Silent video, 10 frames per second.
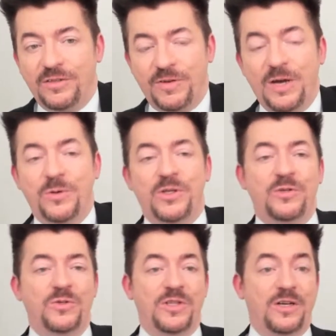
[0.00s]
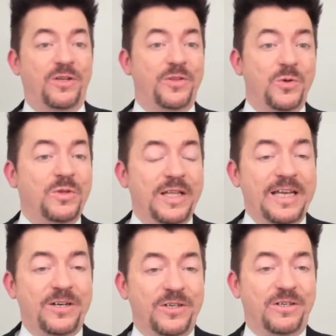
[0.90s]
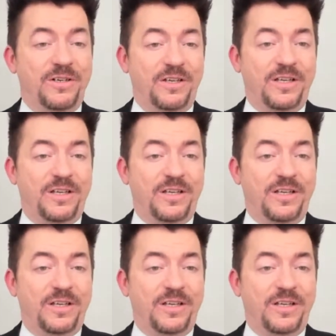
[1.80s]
of Howard Hughes that although later